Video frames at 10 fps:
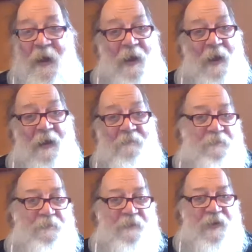I,
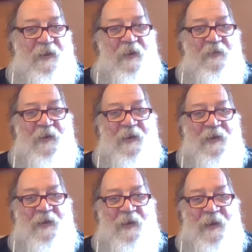
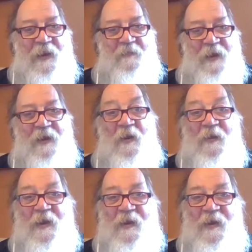he gave me,
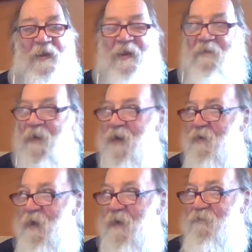when
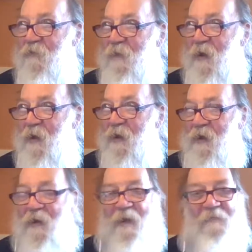he went after my
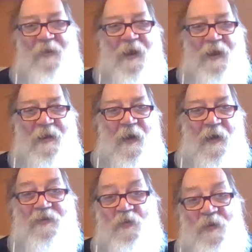
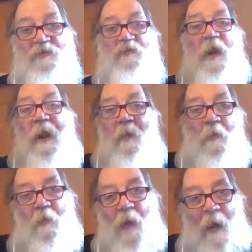canines, which kind of
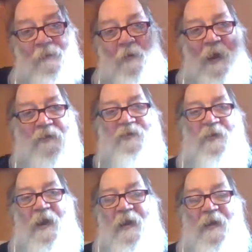wrap around your
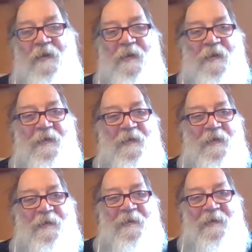head,
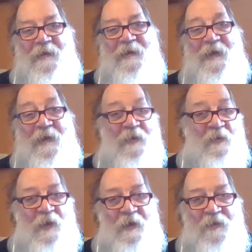and there
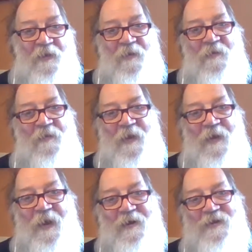were other really
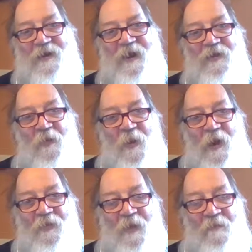nasty teeth
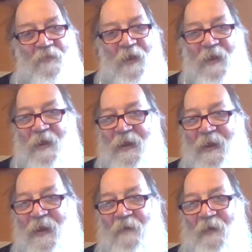around them,
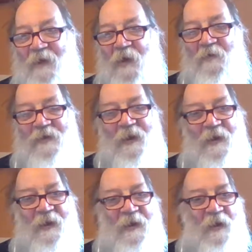he gave me a
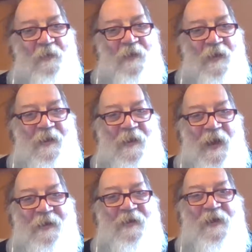Novocaine,
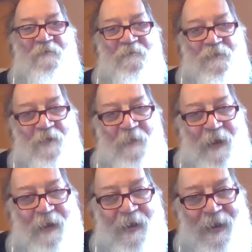I couldn't even feel
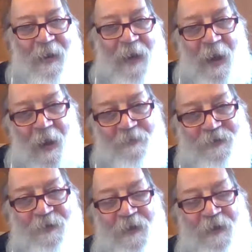my kneecaps,